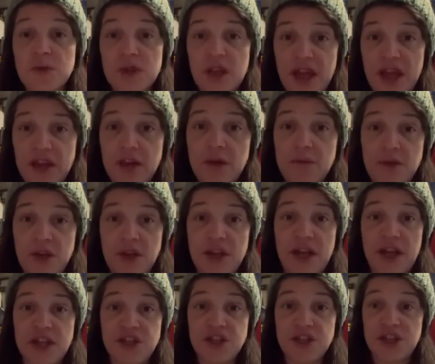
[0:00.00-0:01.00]
light
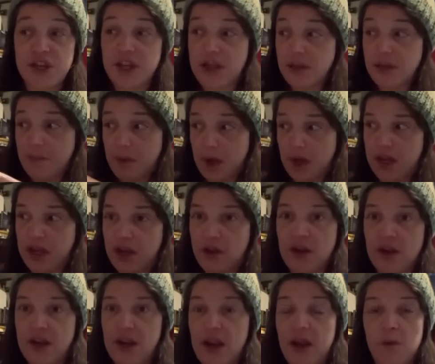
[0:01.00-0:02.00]
communication and the body
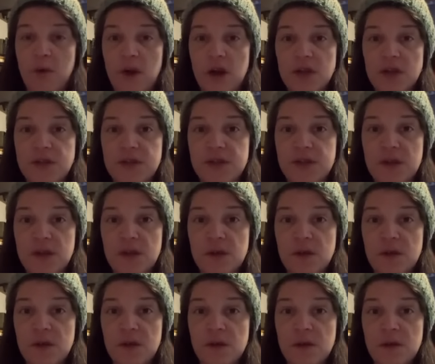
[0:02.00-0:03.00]
area networks.
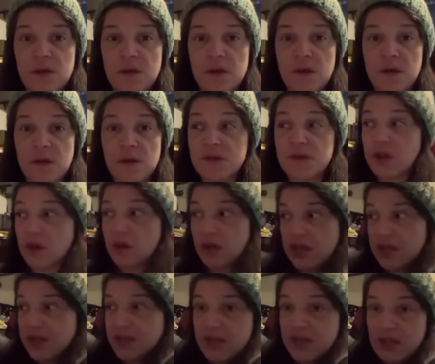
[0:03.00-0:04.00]
It's
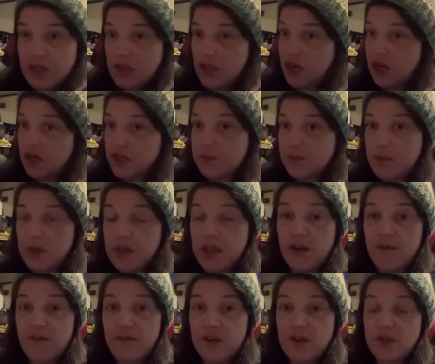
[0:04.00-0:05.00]
already sitting there. It's been
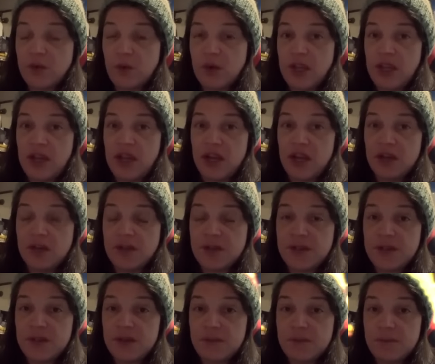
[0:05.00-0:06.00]
there for 20 years.